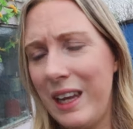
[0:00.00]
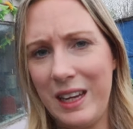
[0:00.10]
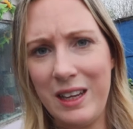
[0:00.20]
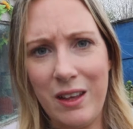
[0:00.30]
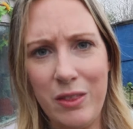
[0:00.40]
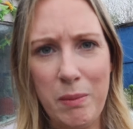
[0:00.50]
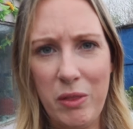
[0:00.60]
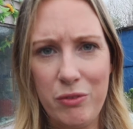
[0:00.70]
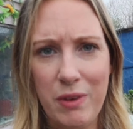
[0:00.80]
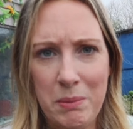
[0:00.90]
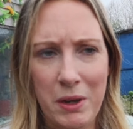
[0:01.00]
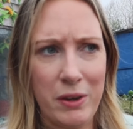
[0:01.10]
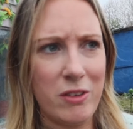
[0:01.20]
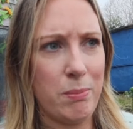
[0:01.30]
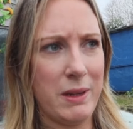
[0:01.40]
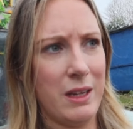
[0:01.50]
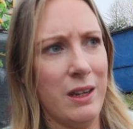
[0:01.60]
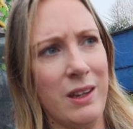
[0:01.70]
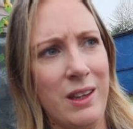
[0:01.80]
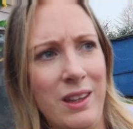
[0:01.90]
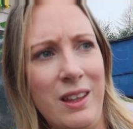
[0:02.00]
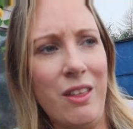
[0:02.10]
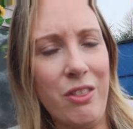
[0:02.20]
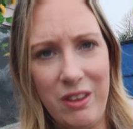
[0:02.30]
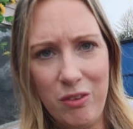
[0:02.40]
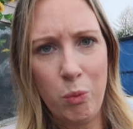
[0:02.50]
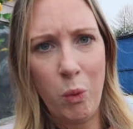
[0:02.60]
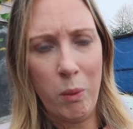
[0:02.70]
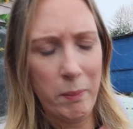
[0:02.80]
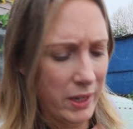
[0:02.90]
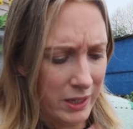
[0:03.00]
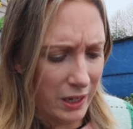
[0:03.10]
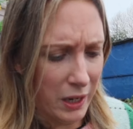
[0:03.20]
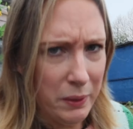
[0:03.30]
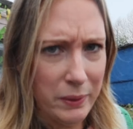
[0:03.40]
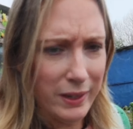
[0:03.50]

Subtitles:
in the month of February to be this warm, you know?